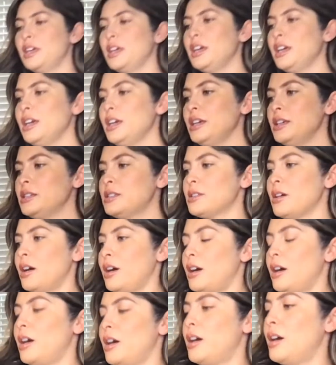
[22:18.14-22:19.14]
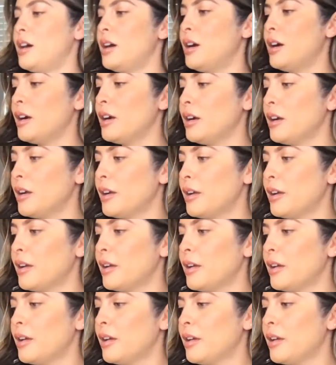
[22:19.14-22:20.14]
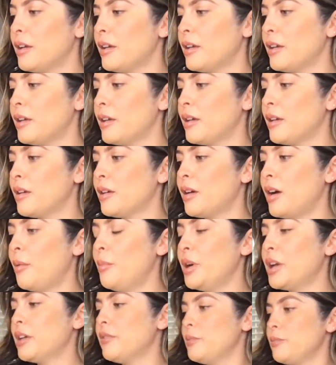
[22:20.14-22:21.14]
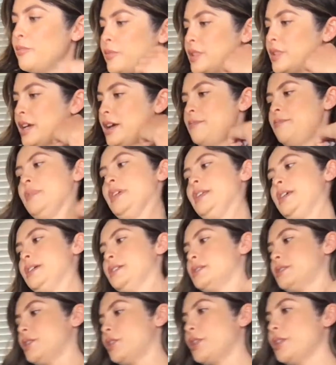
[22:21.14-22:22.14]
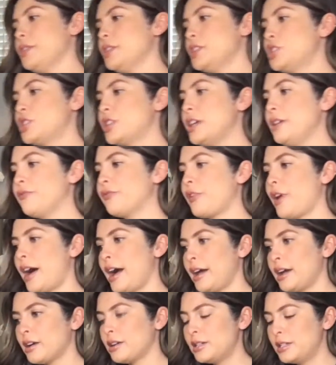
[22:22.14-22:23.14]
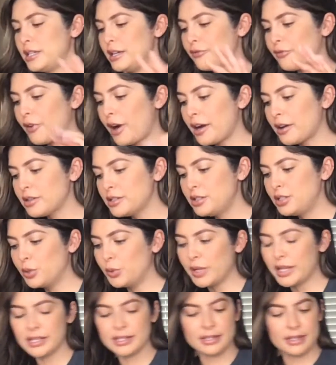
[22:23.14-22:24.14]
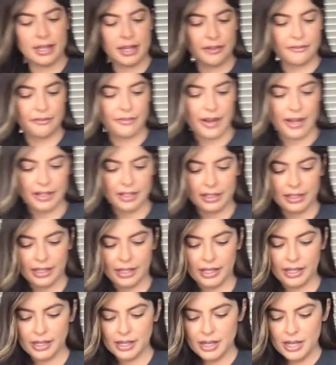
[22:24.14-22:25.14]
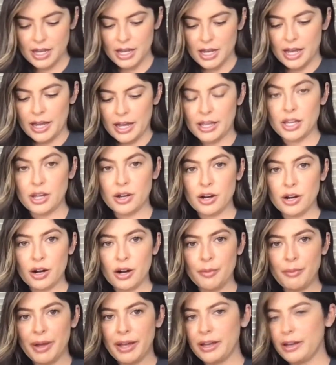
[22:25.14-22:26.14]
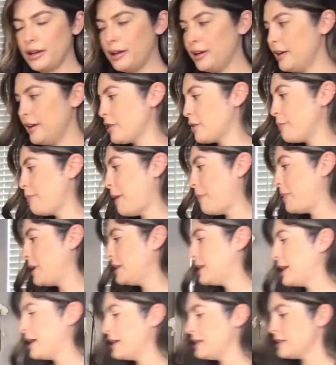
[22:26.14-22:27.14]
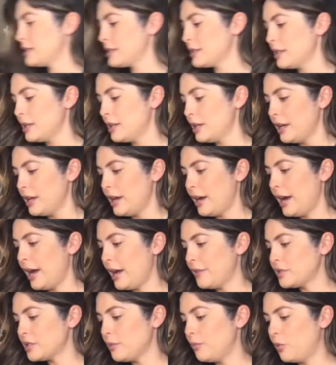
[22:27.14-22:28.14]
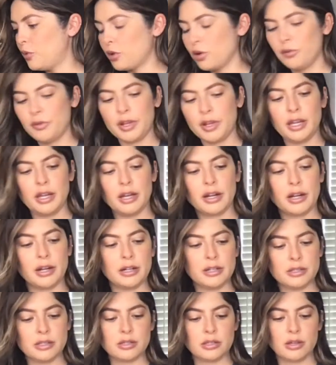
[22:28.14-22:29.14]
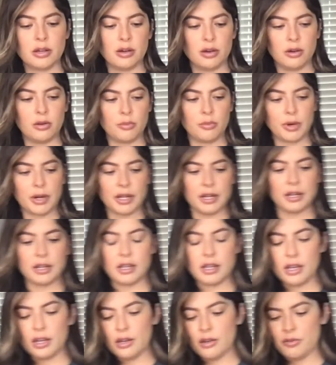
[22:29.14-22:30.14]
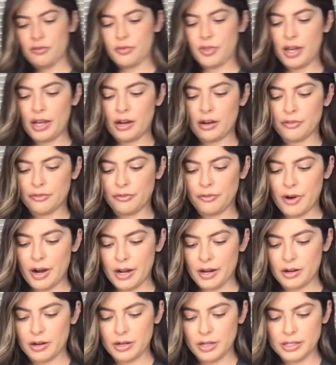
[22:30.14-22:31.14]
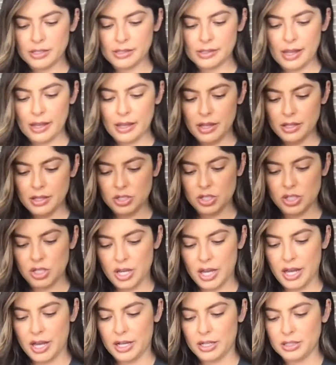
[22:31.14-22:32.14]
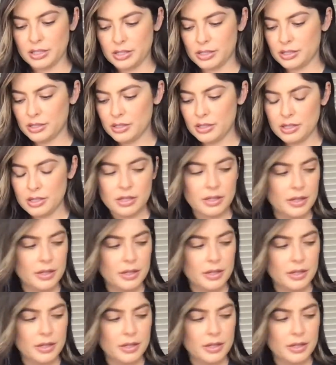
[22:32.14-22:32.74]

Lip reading: these are, I'm going to give them 10 minutes. They're in the deep fryer. Deep fryer is doing its thing finally. Here are my other papitas. I have some more over here. So we're going to give the air fryer a second chance